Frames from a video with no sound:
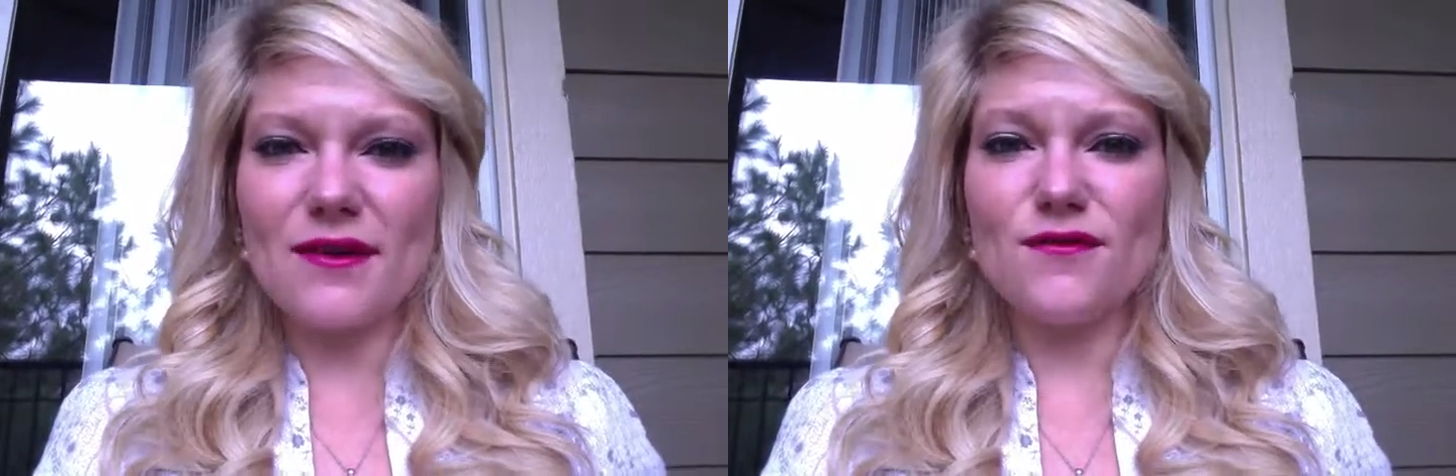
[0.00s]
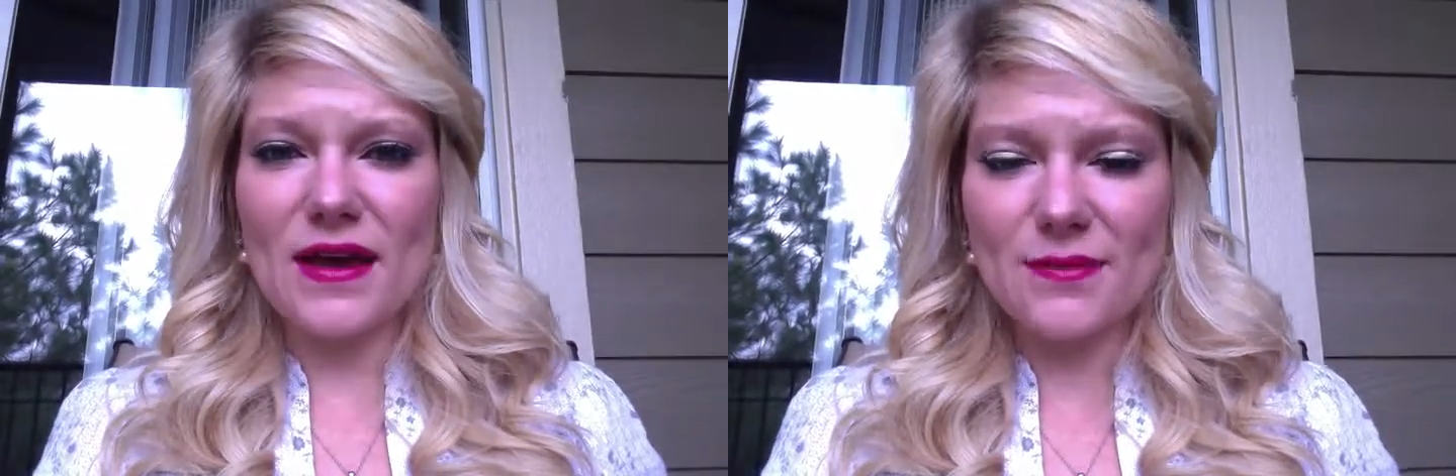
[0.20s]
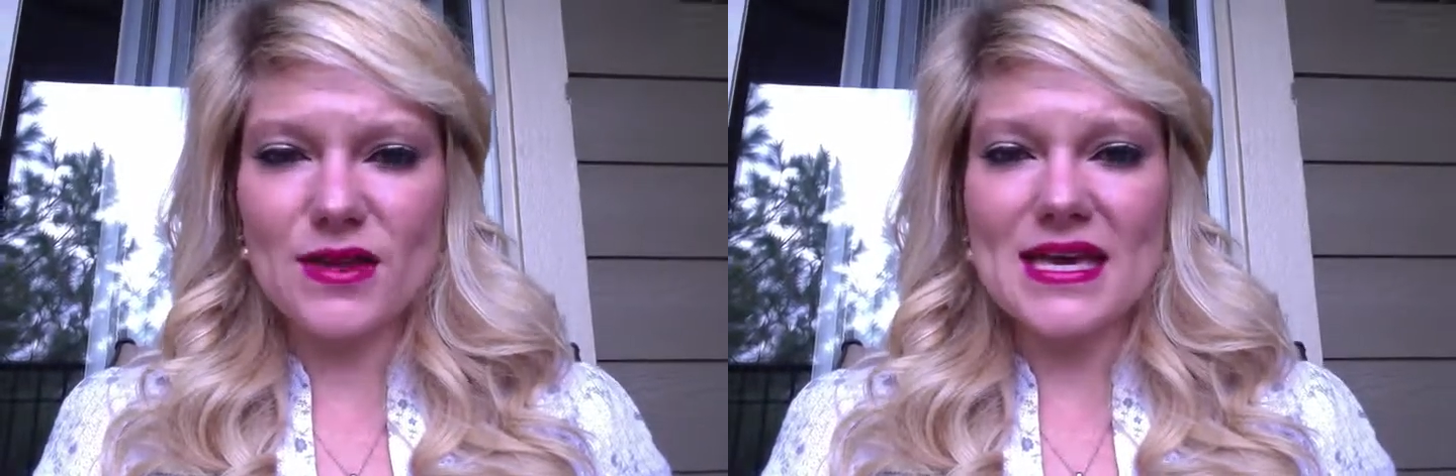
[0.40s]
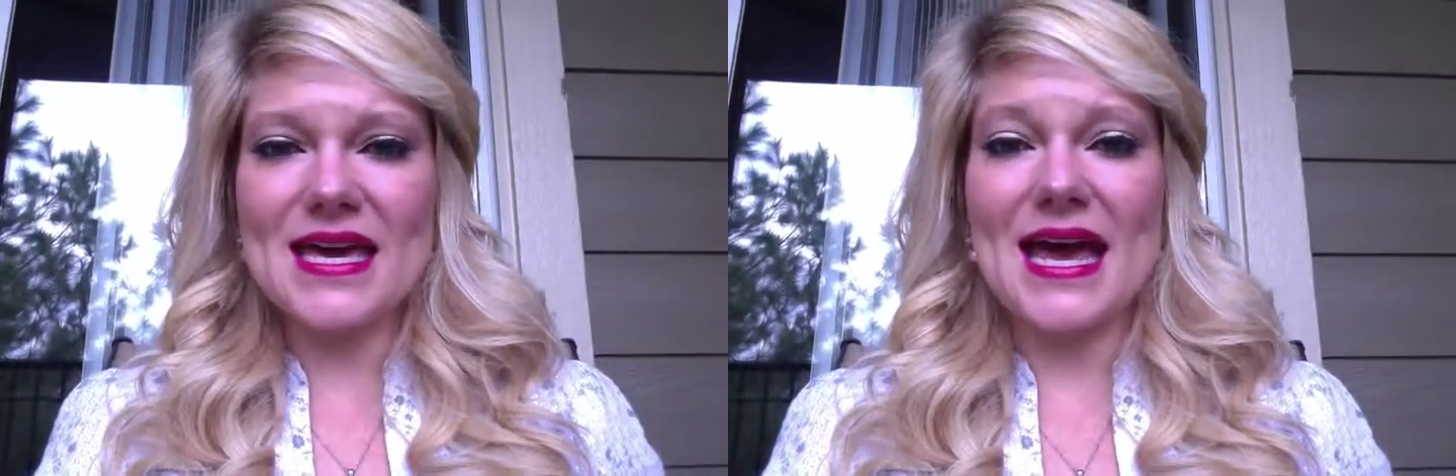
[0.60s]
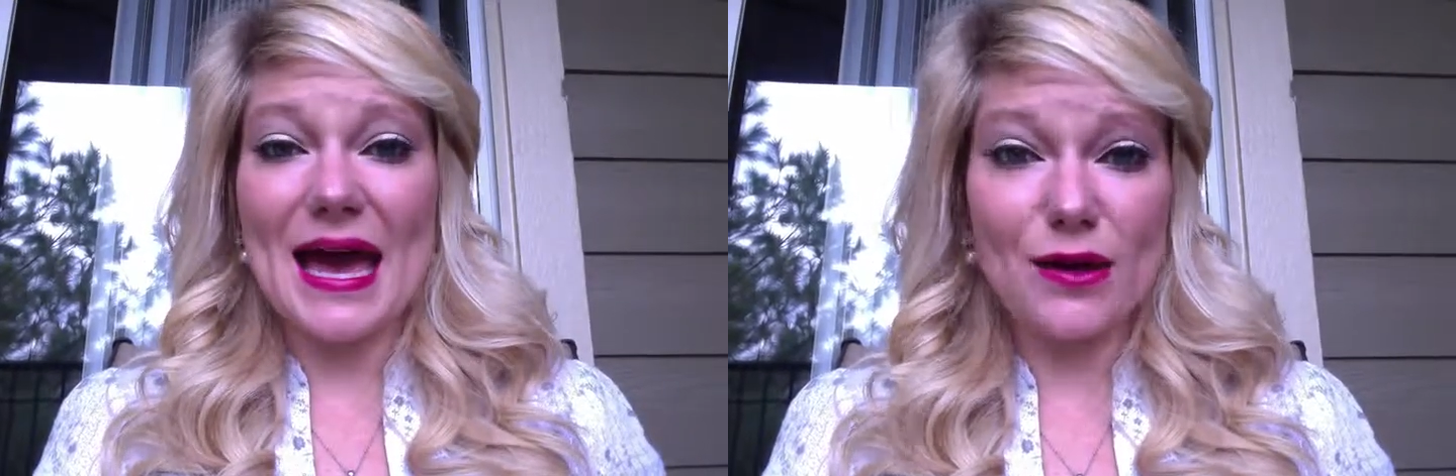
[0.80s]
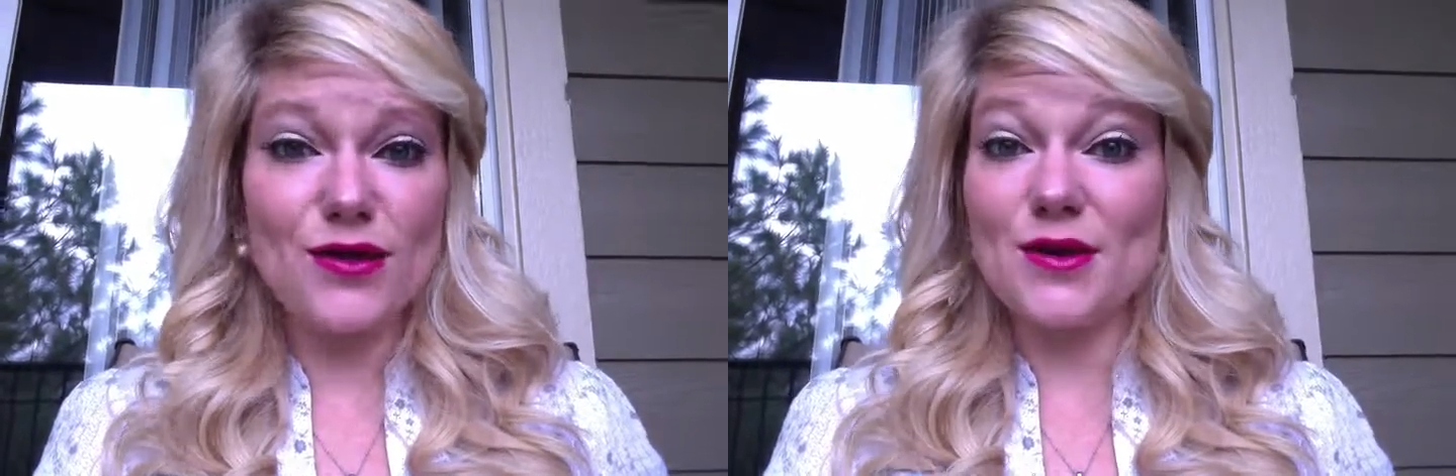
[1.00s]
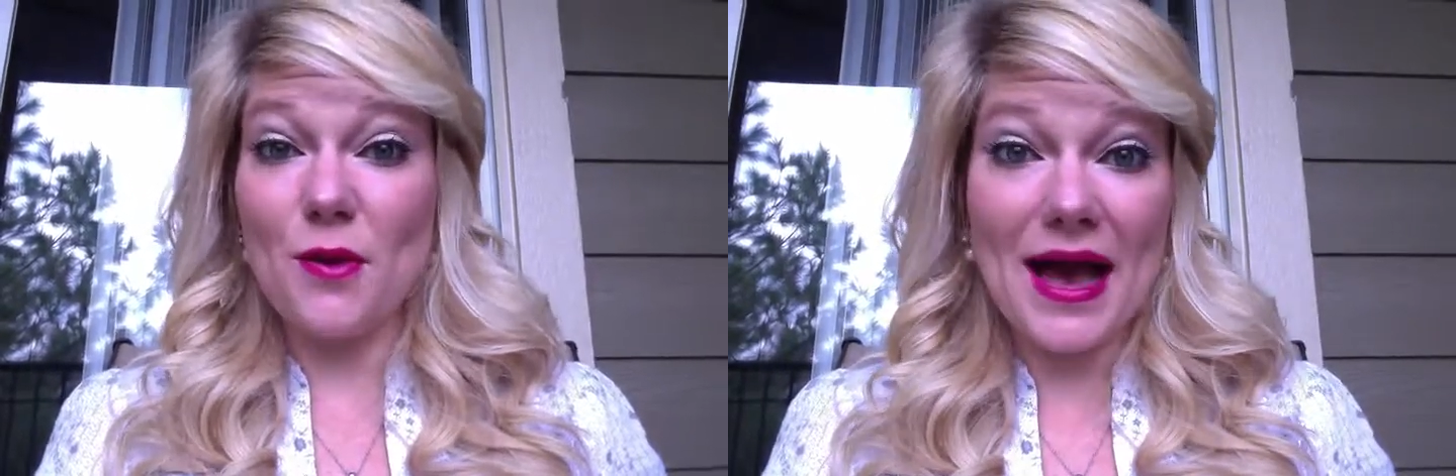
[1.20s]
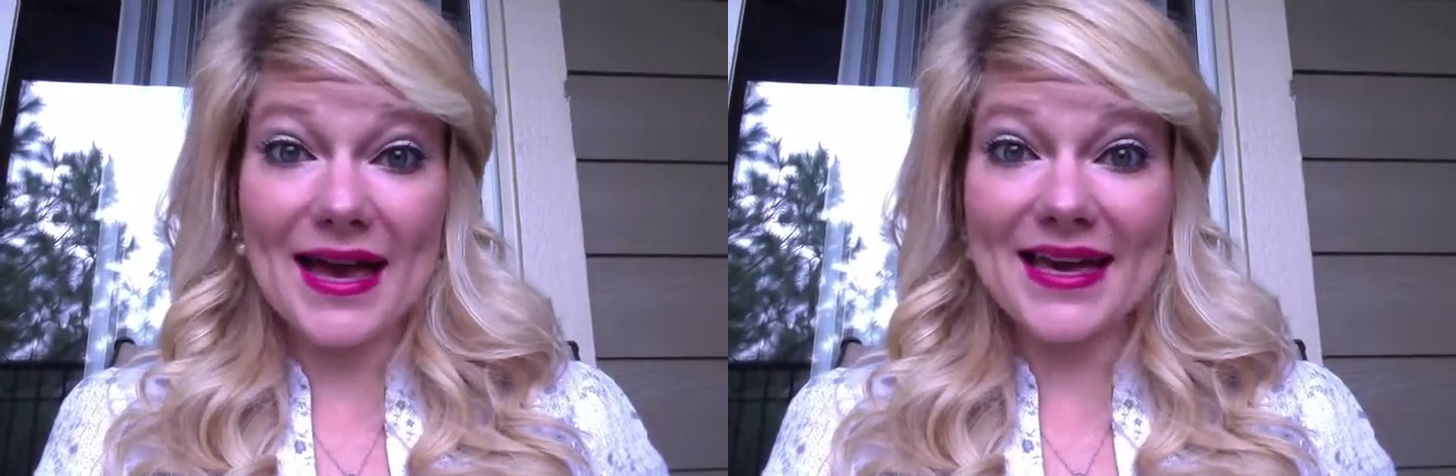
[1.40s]
family in a healthy
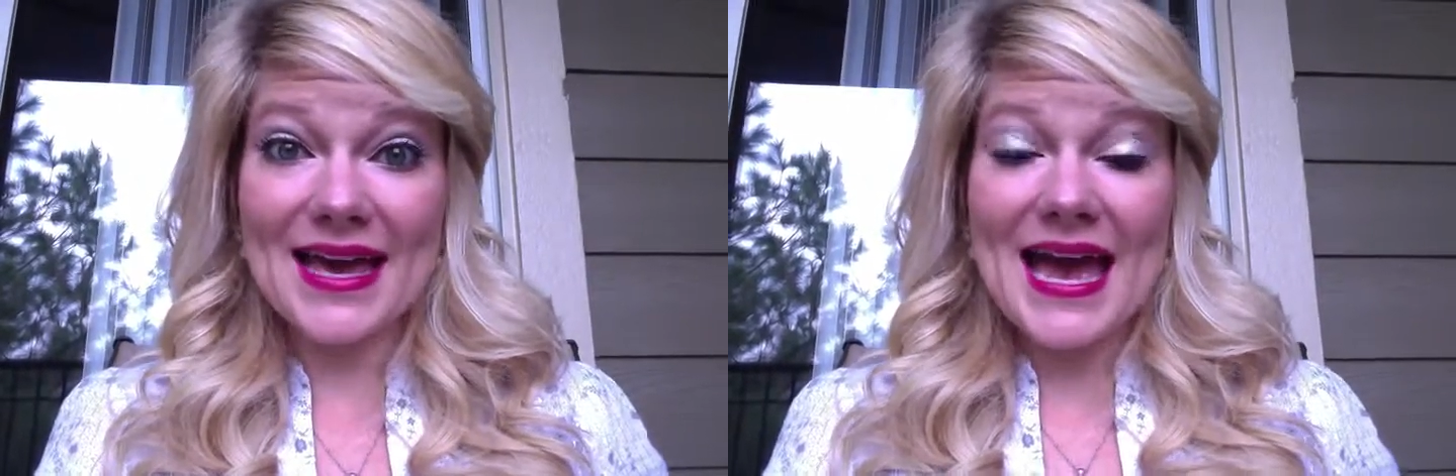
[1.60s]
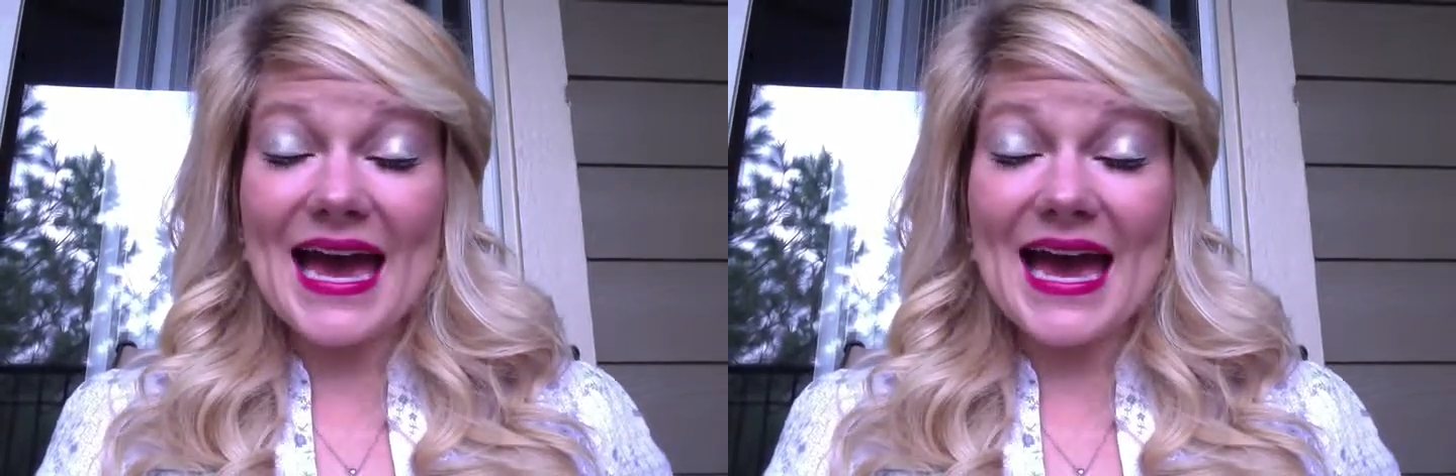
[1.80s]
way.